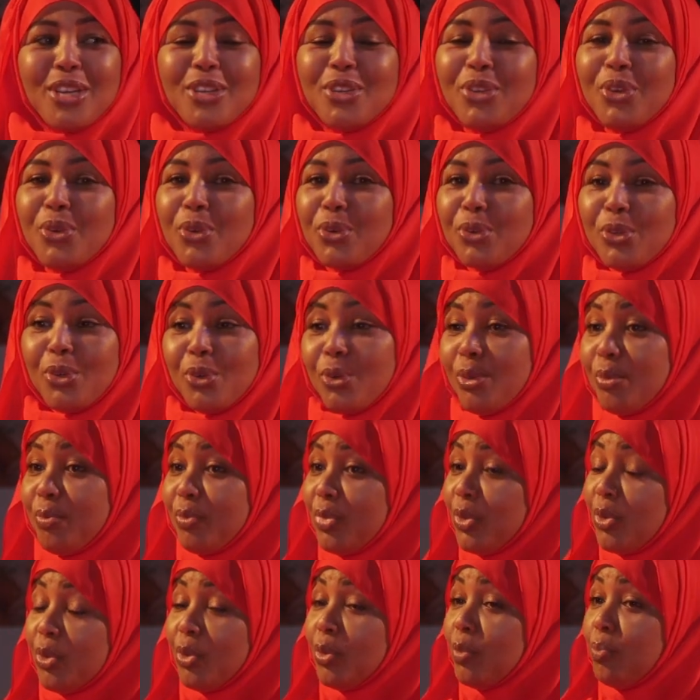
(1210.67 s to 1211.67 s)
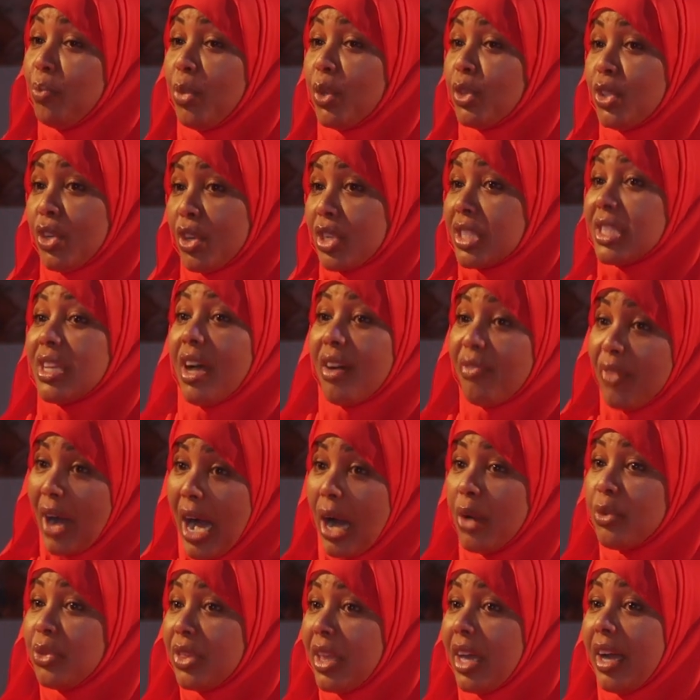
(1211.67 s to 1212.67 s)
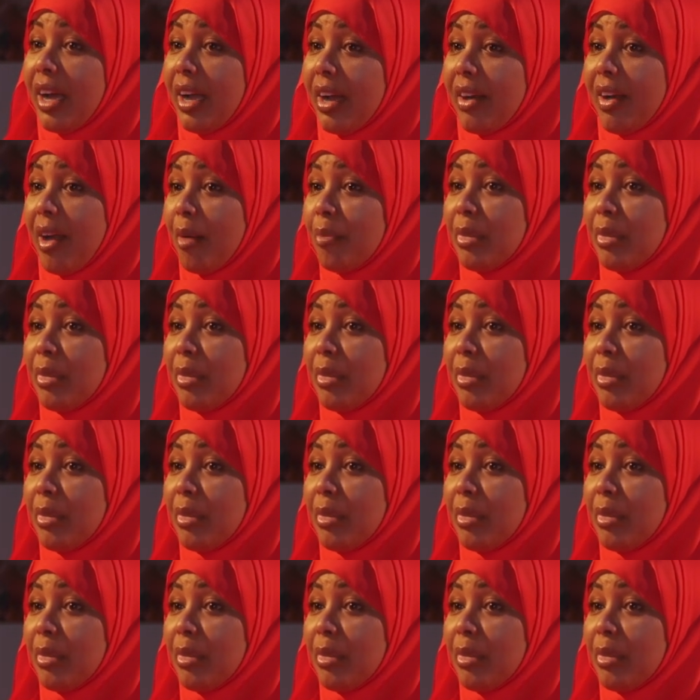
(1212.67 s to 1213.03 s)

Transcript: you put yourself out there.